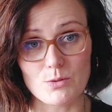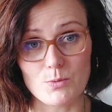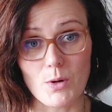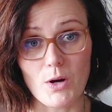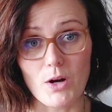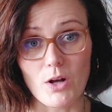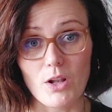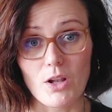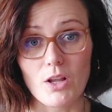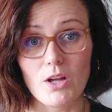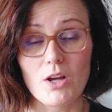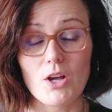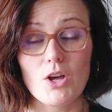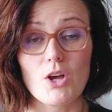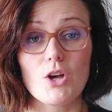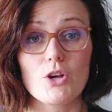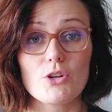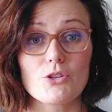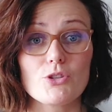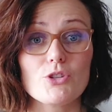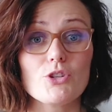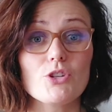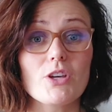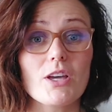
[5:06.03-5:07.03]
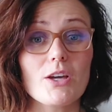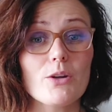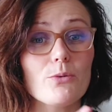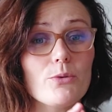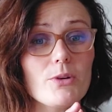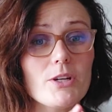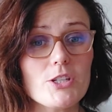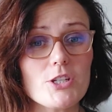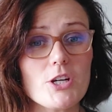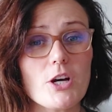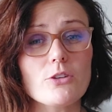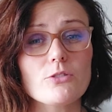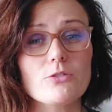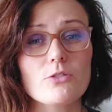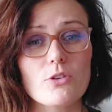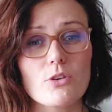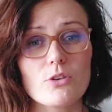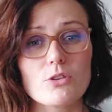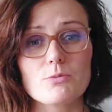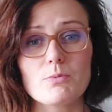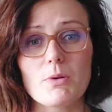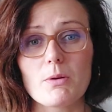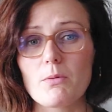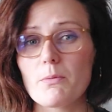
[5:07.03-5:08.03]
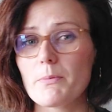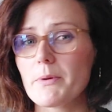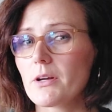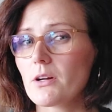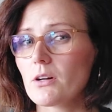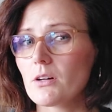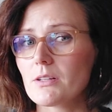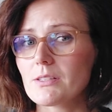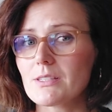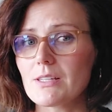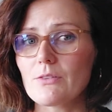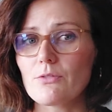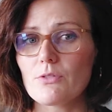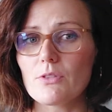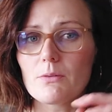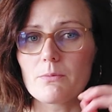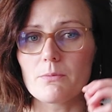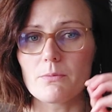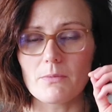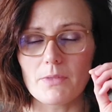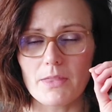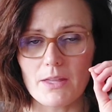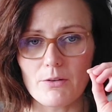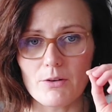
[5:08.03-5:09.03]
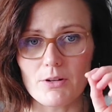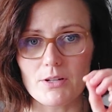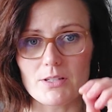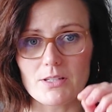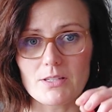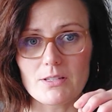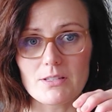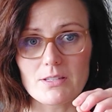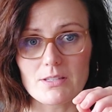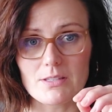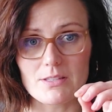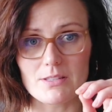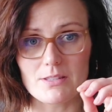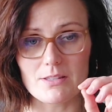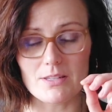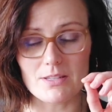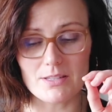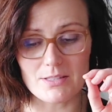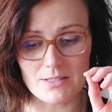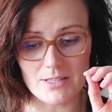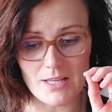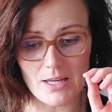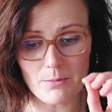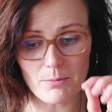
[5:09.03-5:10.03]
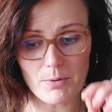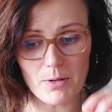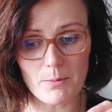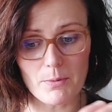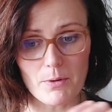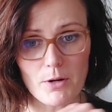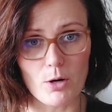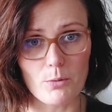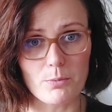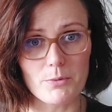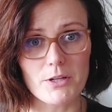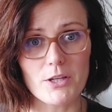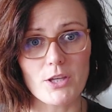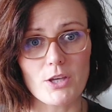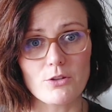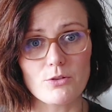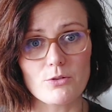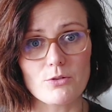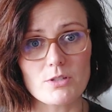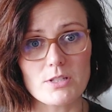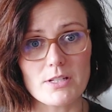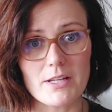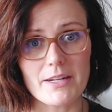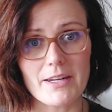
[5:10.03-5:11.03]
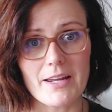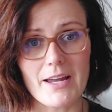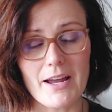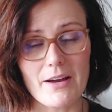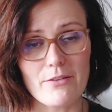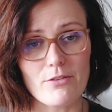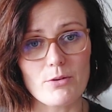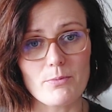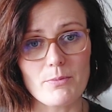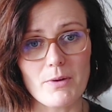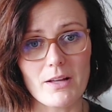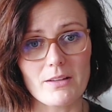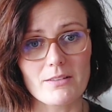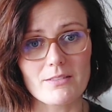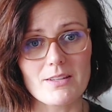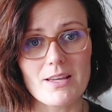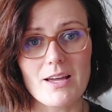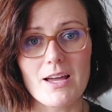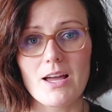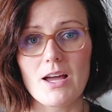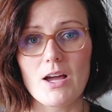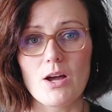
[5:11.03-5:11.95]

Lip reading: as well. So you can reach out to those people, because if they were the same people opening your newsletter every month,